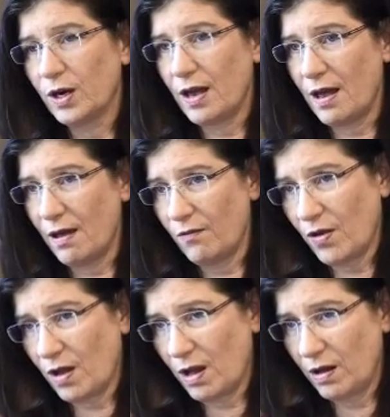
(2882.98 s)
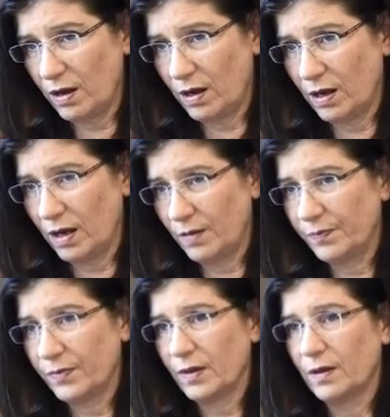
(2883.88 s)
want to have
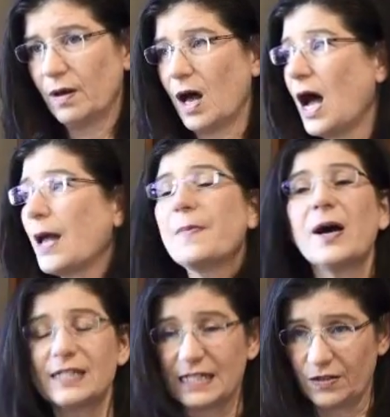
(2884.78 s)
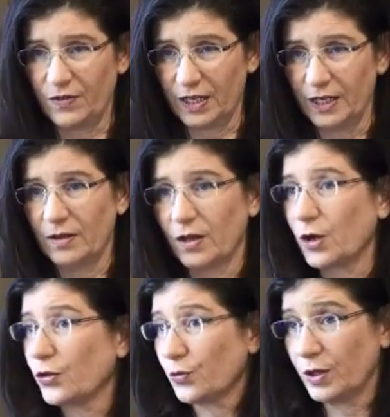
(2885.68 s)
high positivity, like
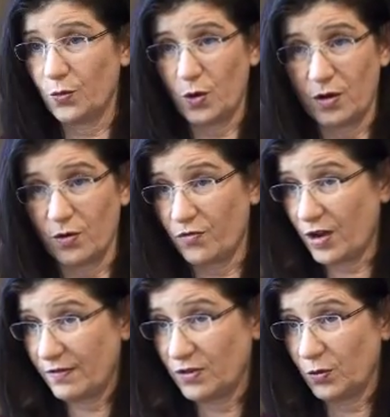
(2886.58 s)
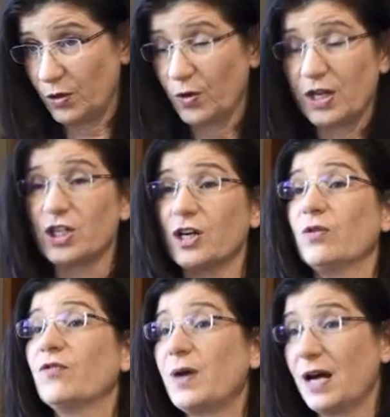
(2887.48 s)
a 3-to-1 or 5-to-1 ratio
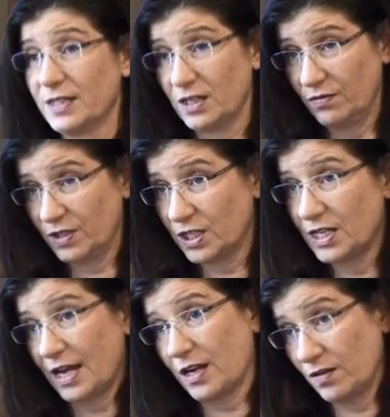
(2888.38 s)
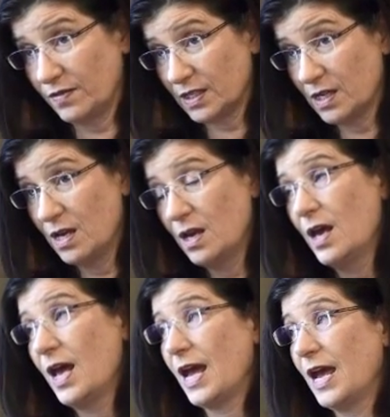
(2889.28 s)
of positives to negatives.
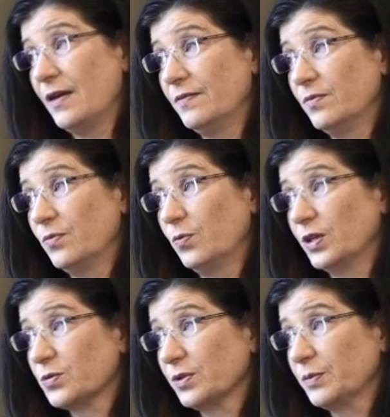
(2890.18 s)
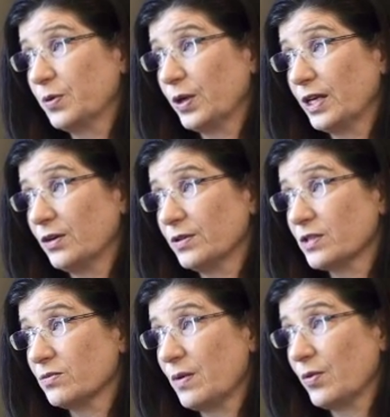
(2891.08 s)
And what's really important here is
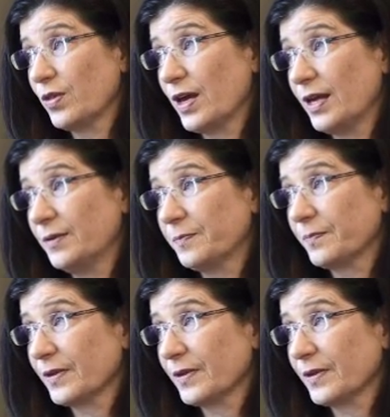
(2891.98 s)
to remember that